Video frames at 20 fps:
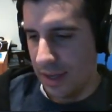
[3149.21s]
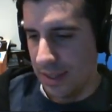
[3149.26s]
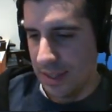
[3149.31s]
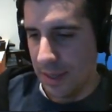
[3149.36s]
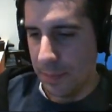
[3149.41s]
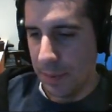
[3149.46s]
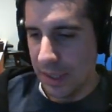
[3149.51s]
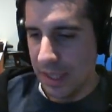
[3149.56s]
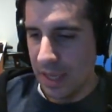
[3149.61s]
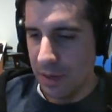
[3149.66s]

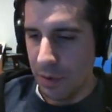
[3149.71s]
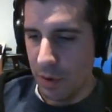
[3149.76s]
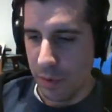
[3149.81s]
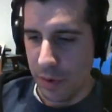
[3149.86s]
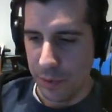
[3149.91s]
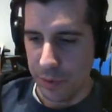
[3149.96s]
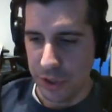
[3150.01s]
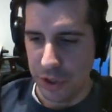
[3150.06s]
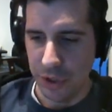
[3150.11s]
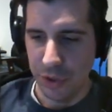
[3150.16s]
Typically, what we
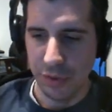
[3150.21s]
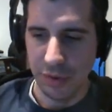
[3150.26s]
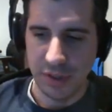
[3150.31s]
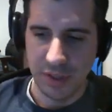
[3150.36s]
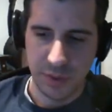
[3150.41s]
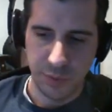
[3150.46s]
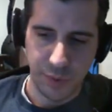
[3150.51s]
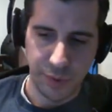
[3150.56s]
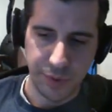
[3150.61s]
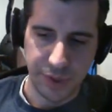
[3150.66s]
would do
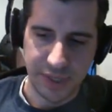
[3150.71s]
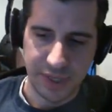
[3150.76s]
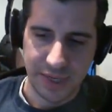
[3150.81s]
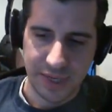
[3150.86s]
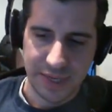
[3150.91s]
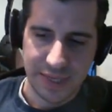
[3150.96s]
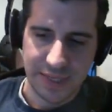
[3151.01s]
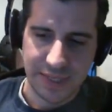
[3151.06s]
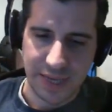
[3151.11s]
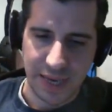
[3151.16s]
is we would
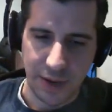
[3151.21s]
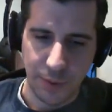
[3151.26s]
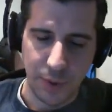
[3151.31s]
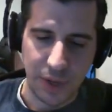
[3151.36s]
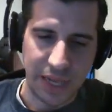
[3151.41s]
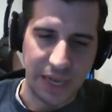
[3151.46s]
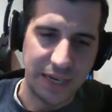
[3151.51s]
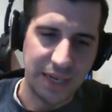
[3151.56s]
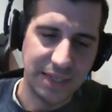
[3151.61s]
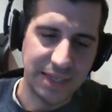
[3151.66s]
say, well,
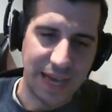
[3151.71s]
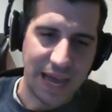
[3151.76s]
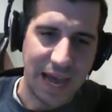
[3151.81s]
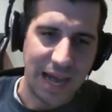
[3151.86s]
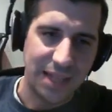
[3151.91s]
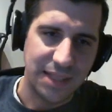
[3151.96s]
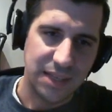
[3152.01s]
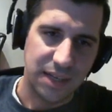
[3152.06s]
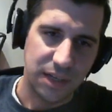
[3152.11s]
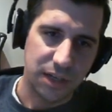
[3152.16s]
I need to
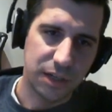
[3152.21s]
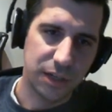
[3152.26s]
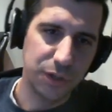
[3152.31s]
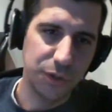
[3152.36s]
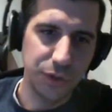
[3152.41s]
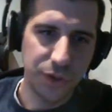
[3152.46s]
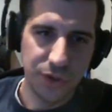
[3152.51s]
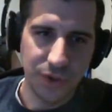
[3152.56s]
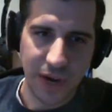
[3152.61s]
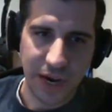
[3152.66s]
add the
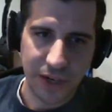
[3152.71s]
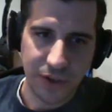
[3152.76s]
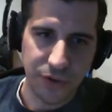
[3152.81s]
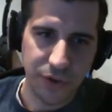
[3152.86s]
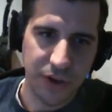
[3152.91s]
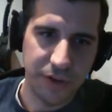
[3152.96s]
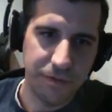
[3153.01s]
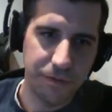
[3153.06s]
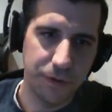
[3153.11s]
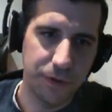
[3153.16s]
include
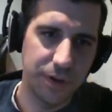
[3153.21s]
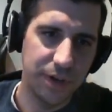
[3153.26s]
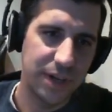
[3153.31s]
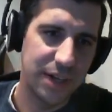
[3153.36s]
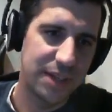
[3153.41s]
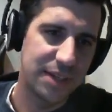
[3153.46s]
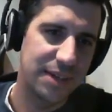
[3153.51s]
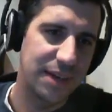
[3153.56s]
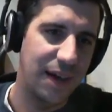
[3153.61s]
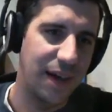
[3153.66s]
directory for
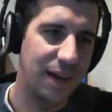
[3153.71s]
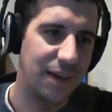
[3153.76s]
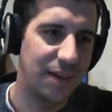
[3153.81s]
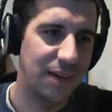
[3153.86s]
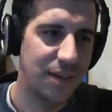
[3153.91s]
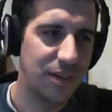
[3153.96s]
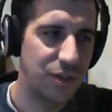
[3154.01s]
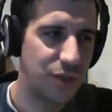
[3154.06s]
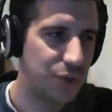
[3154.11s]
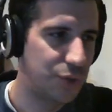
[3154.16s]
it. I
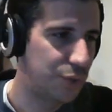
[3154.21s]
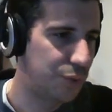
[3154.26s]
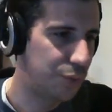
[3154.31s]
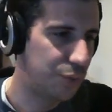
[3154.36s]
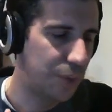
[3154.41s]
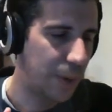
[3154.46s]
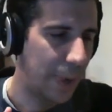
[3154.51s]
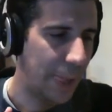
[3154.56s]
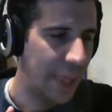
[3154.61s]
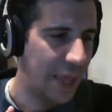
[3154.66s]
need
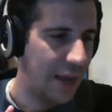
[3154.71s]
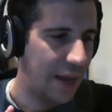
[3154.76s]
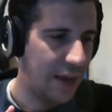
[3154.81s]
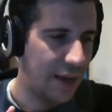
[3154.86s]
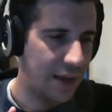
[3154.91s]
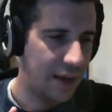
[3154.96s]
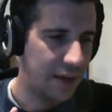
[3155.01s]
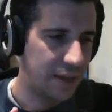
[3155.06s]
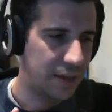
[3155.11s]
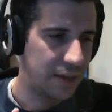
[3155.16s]
to
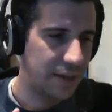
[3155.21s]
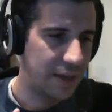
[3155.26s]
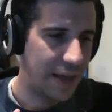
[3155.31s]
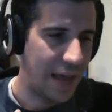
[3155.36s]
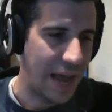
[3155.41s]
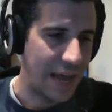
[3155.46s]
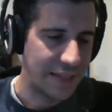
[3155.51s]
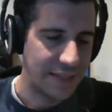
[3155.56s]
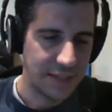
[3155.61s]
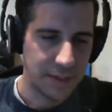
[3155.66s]

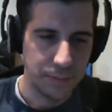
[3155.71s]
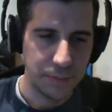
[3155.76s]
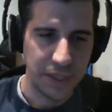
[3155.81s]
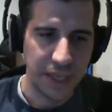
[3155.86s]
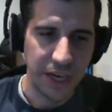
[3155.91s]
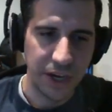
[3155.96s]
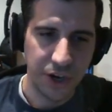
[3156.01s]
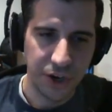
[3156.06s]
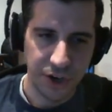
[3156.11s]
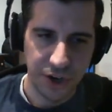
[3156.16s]
add some
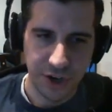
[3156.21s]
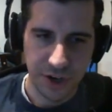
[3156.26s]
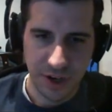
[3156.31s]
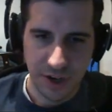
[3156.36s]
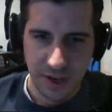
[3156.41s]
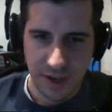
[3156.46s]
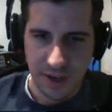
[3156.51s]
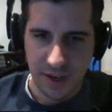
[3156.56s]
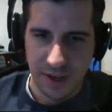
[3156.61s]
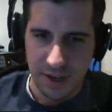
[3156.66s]

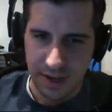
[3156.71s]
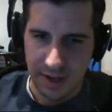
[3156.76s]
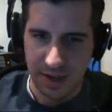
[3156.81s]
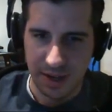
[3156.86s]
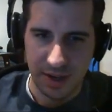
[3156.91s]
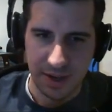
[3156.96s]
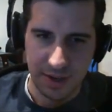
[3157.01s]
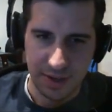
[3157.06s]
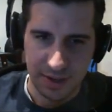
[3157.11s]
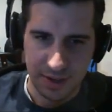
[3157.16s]
linker,
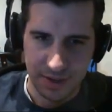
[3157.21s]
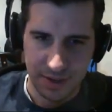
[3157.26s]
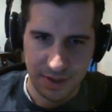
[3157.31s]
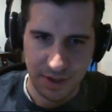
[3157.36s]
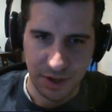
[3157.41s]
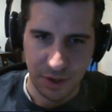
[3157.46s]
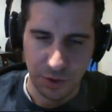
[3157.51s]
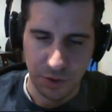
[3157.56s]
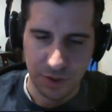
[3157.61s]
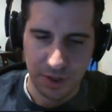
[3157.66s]

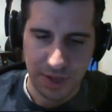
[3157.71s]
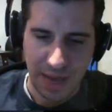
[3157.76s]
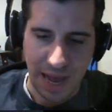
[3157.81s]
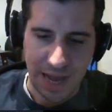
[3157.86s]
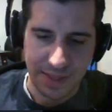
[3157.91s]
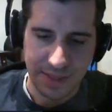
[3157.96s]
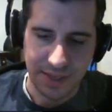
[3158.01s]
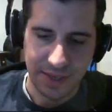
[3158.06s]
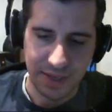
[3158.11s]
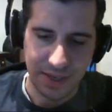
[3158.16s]

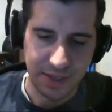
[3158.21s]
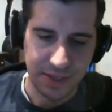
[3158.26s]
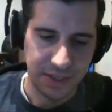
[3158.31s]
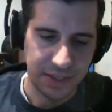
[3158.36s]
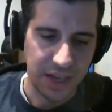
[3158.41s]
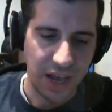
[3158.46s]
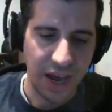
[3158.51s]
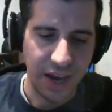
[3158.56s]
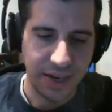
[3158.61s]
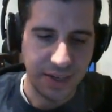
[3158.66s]
add the
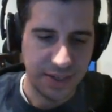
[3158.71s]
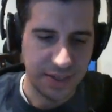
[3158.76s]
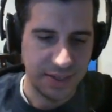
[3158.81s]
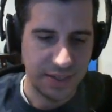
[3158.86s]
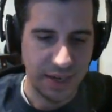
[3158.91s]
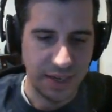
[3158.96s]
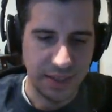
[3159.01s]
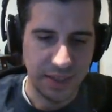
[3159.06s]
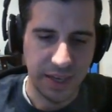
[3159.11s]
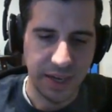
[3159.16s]
line to
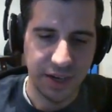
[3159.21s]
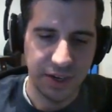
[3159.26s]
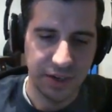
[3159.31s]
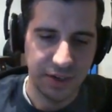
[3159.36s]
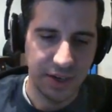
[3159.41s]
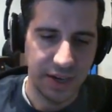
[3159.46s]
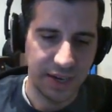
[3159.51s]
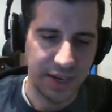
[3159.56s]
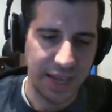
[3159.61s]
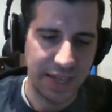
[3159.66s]
say link
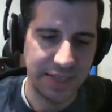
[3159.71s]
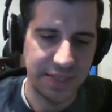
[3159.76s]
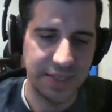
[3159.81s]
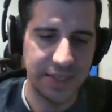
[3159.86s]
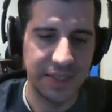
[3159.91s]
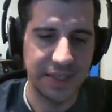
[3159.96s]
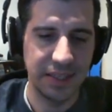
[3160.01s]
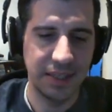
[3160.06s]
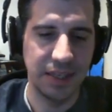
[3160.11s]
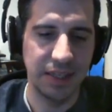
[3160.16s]

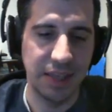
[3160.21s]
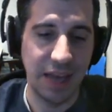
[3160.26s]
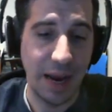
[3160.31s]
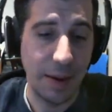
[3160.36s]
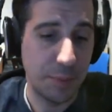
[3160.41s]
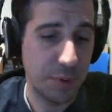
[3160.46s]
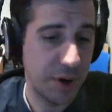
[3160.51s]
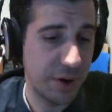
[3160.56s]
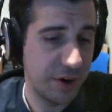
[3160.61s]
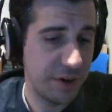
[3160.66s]
against the
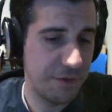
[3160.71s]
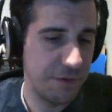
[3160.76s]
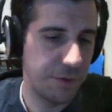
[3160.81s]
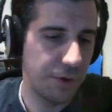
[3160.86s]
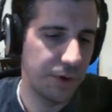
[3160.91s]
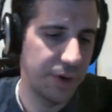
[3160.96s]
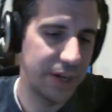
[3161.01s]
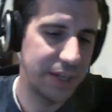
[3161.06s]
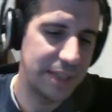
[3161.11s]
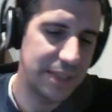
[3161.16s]
library
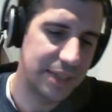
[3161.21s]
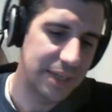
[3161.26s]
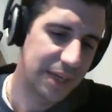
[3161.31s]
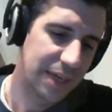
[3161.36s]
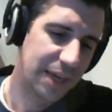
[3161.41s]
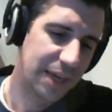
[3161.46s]
for it.